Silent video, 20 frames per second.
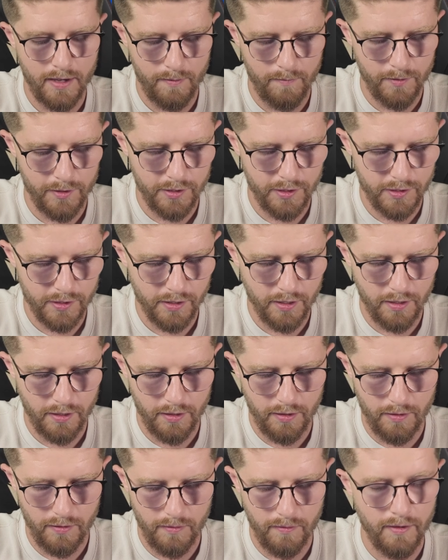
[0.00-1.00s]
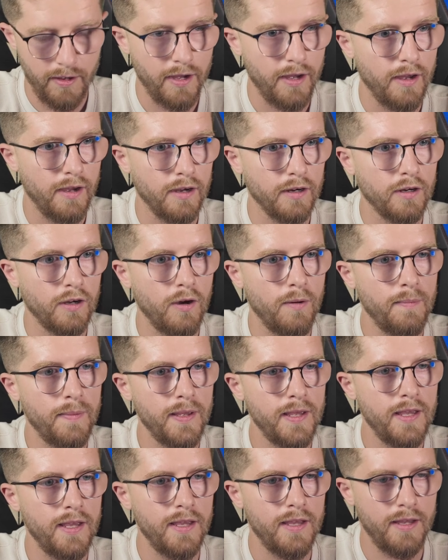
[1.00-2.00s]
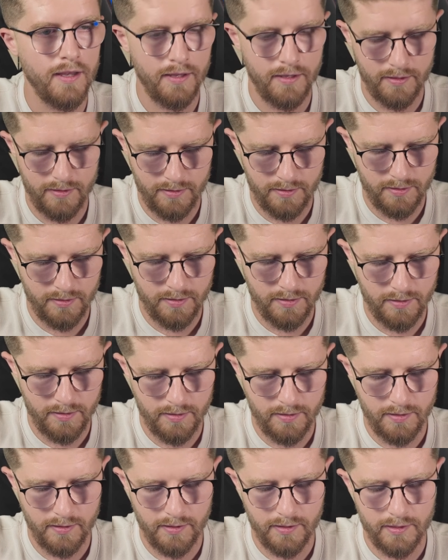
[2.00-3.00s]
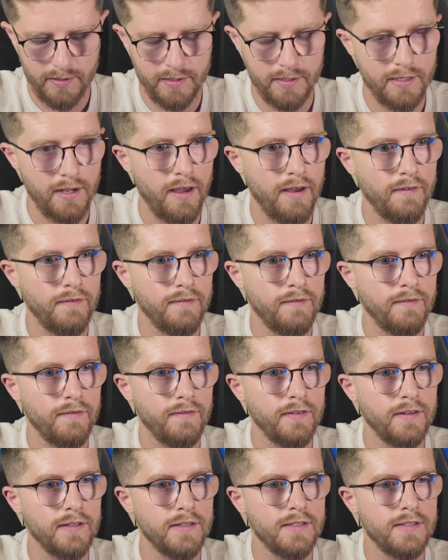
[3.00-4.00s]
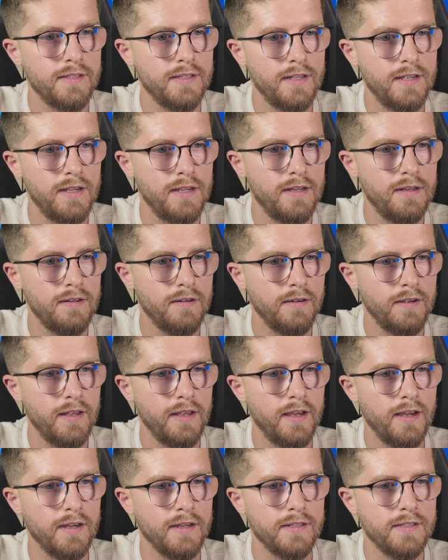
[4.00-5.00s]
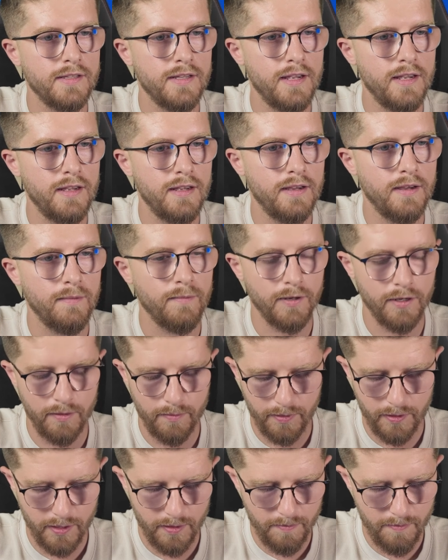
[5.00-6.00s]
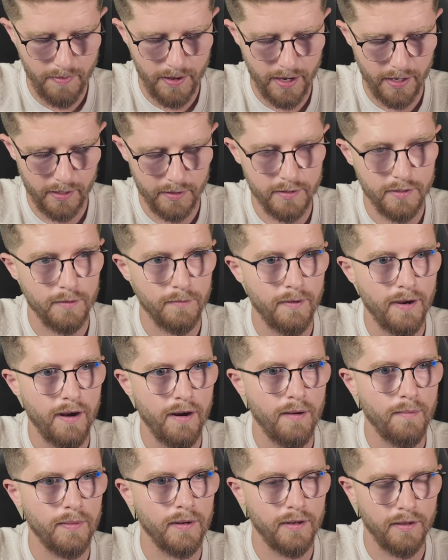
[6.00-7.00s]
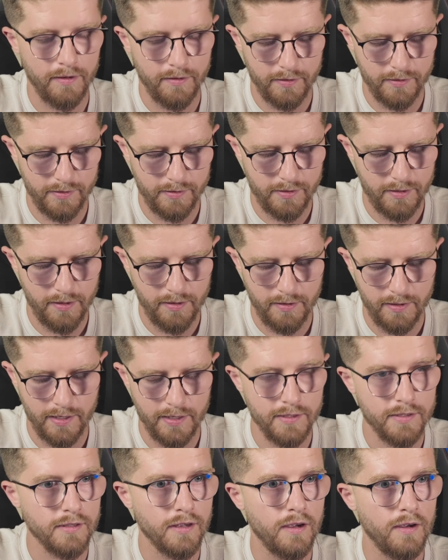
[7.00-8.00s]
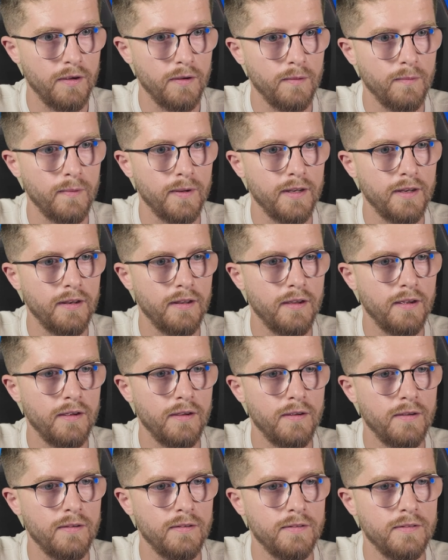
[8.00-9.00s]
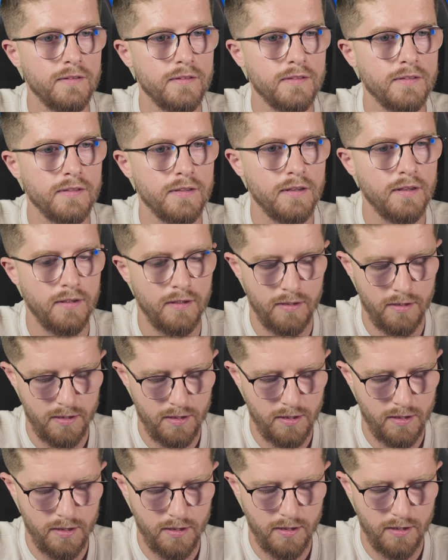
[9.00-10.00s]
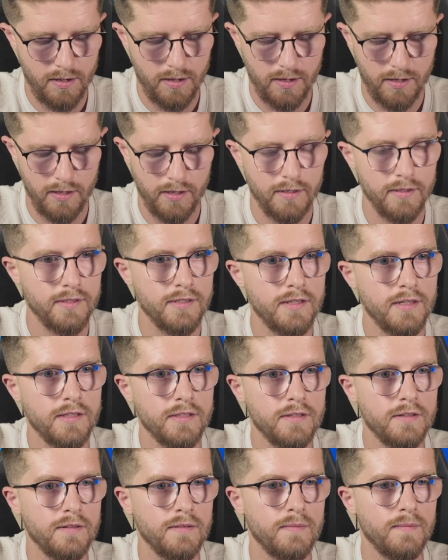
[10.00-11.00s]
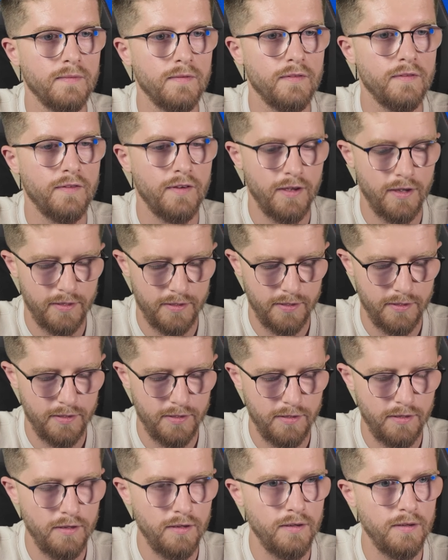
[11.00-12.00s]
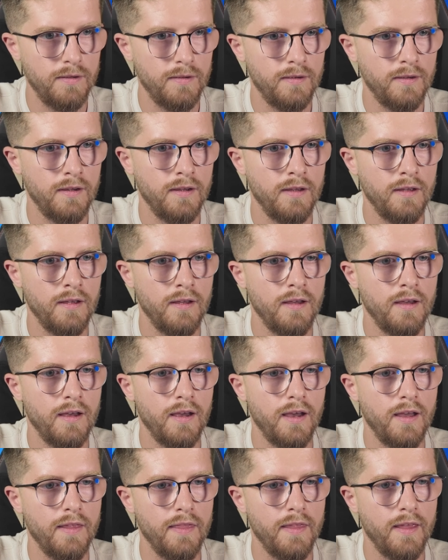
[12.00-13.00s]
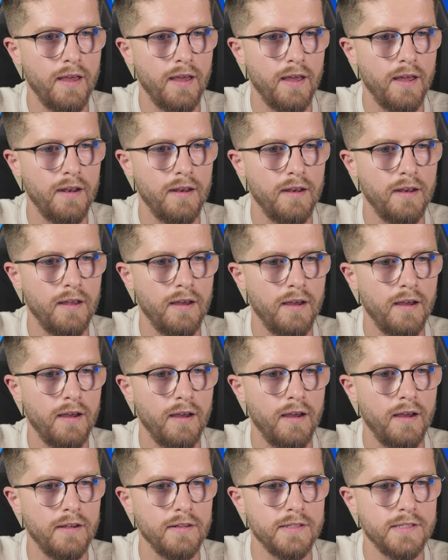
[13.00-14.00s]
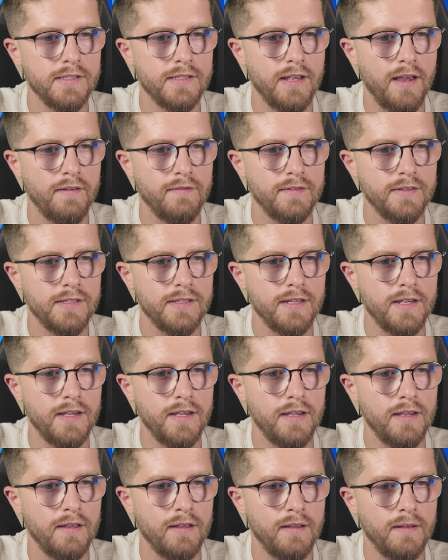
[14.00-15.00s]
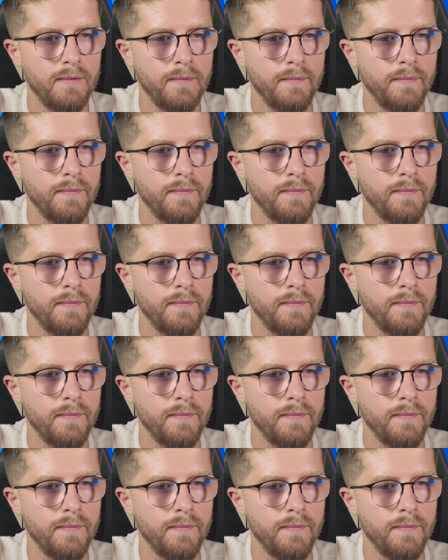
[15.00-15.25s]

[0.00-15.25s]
And we're just going to copy cefc.exe. We're going to put it back to where it belongs. So let's go Windows system32 and then cefc.